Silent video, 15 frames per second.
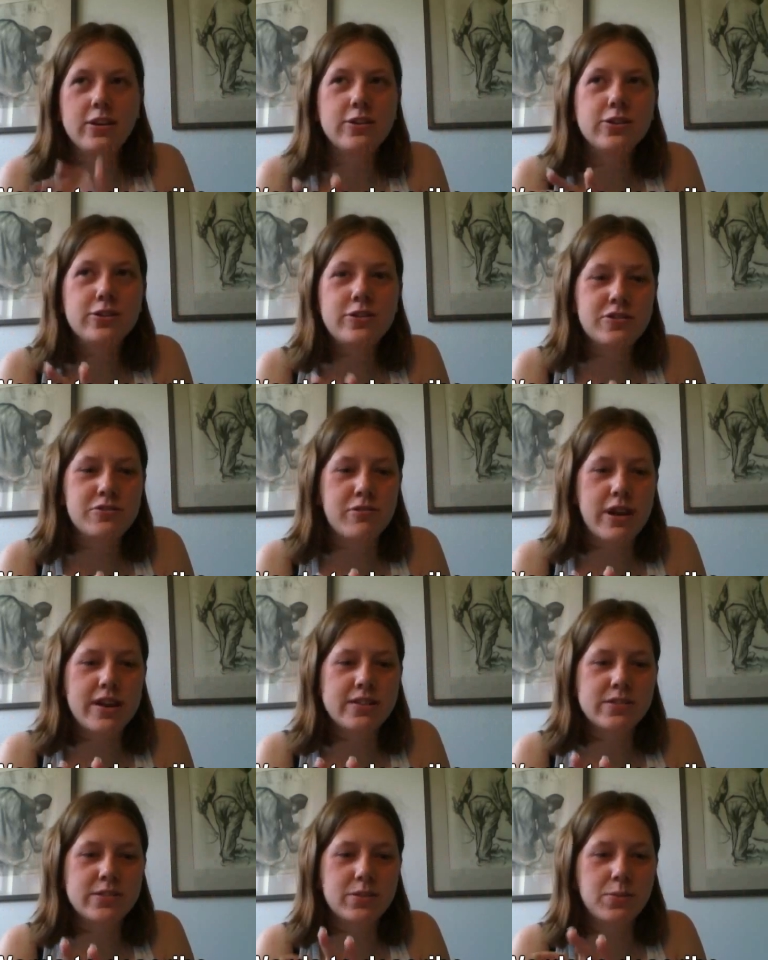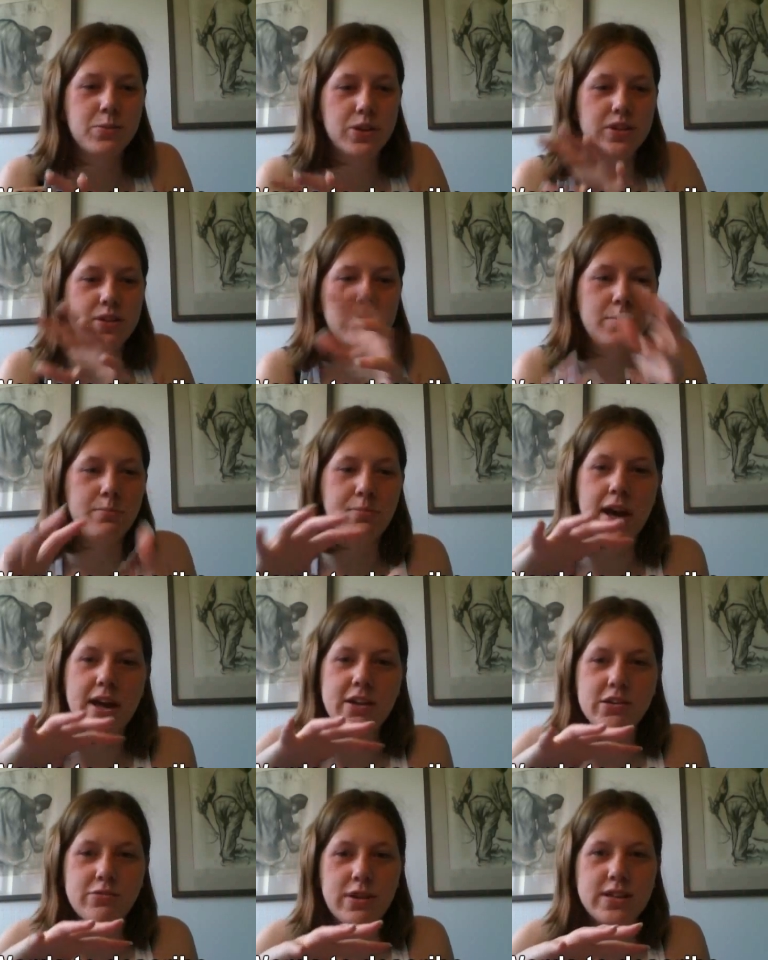good traits with
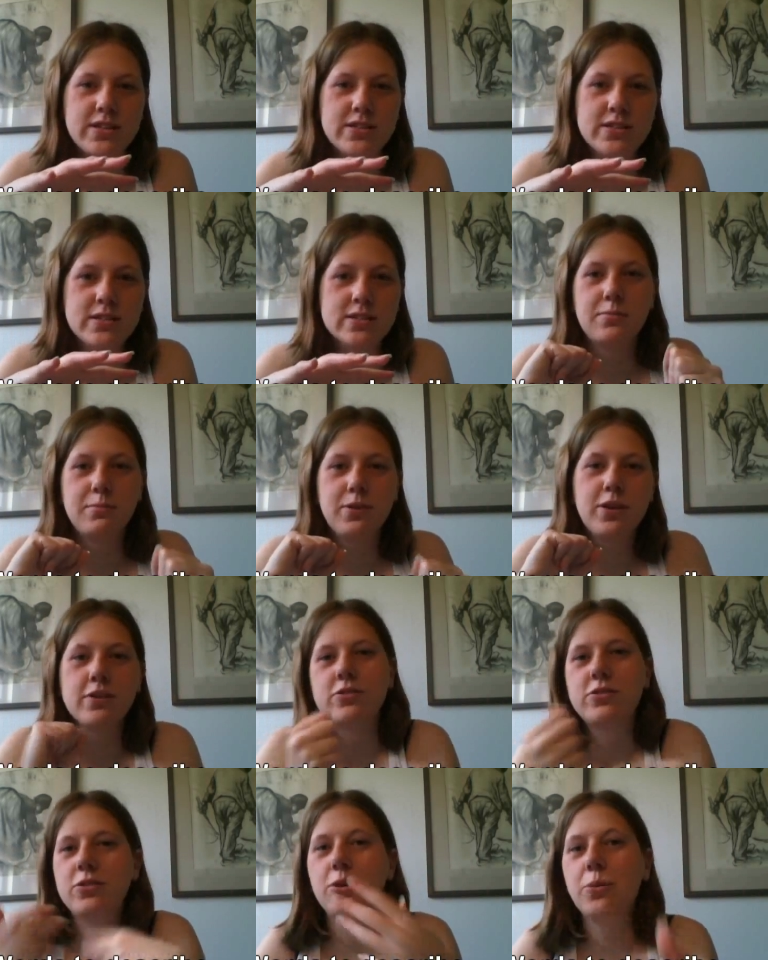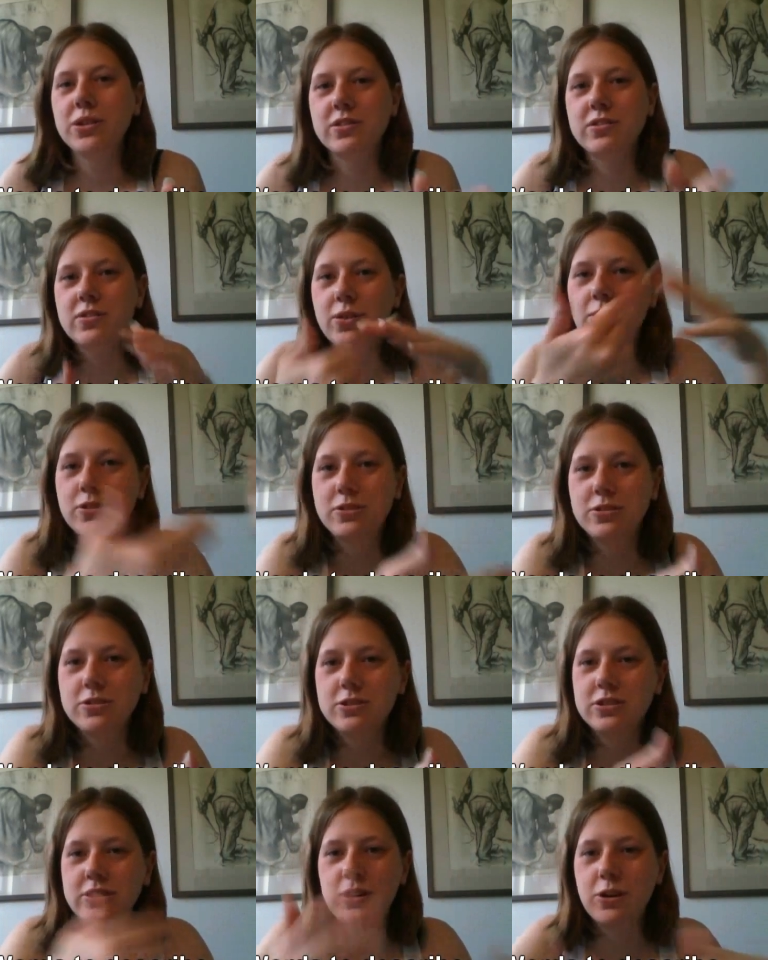bad traits because no one's all
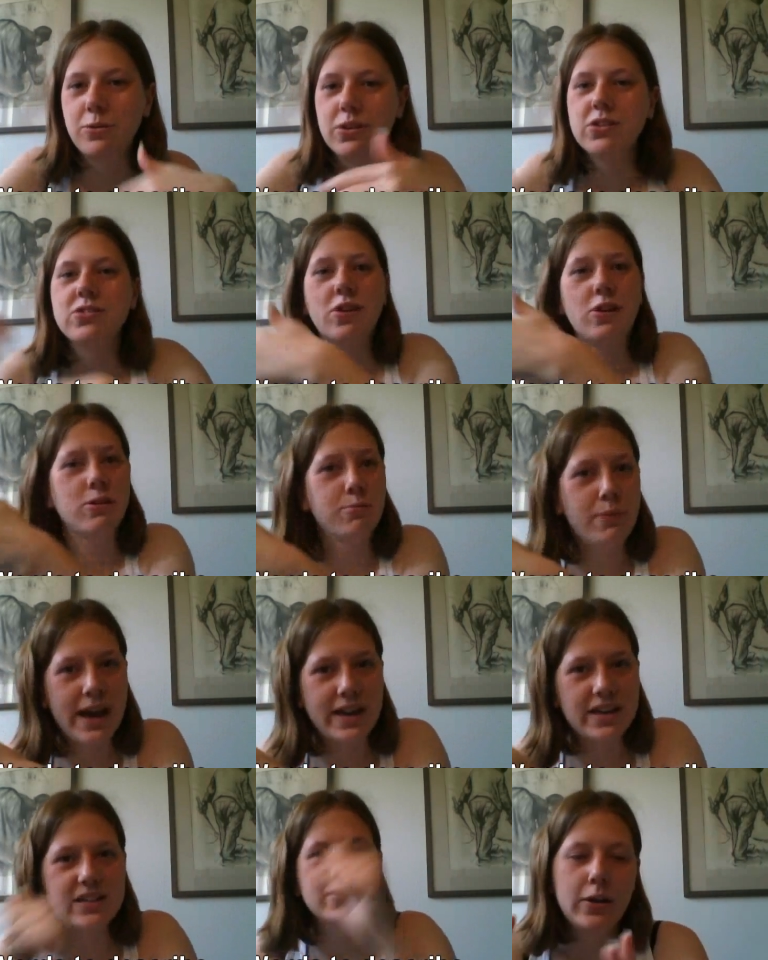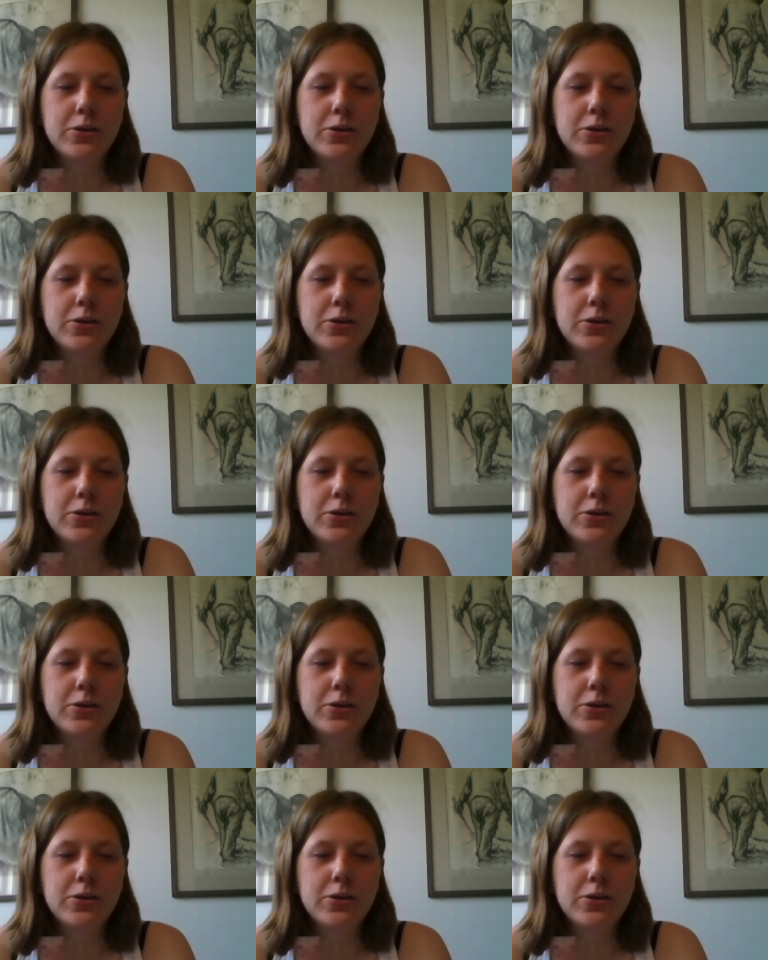good and no one's all bad.